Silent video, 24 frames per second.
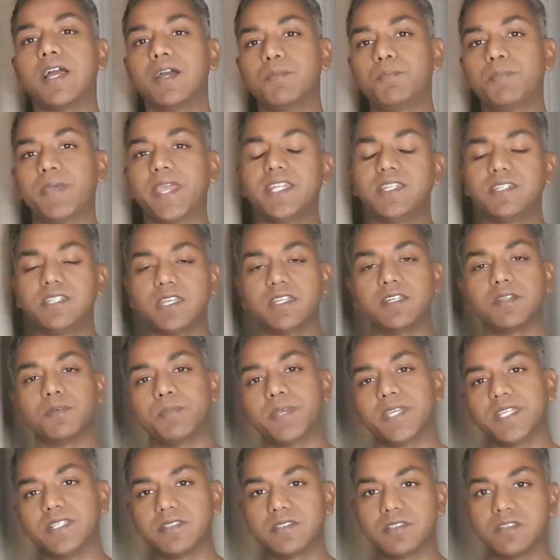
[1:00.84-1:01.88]
paid
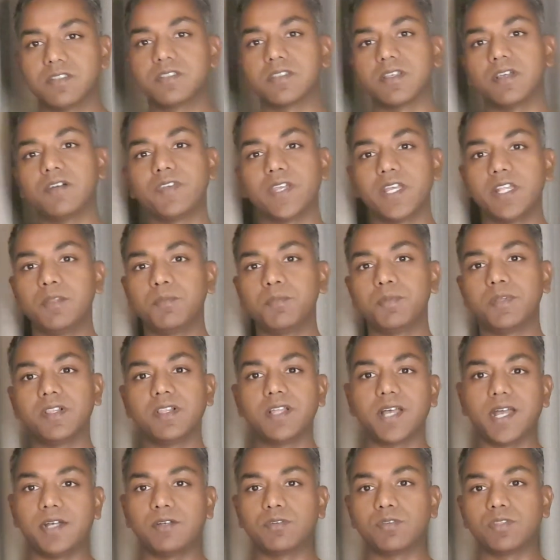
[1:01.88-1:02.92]
databases available
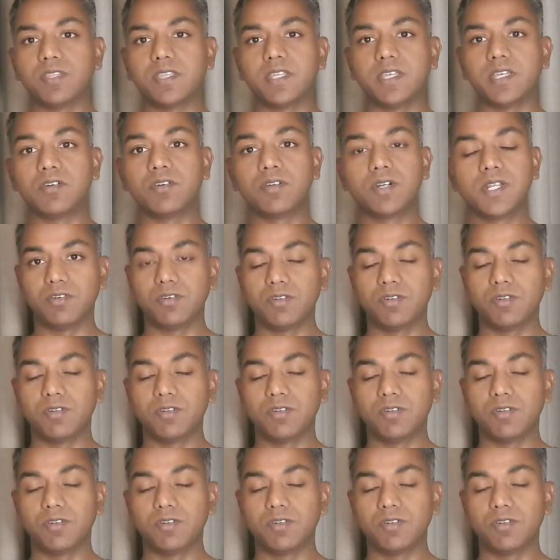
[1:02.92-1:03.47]
out there,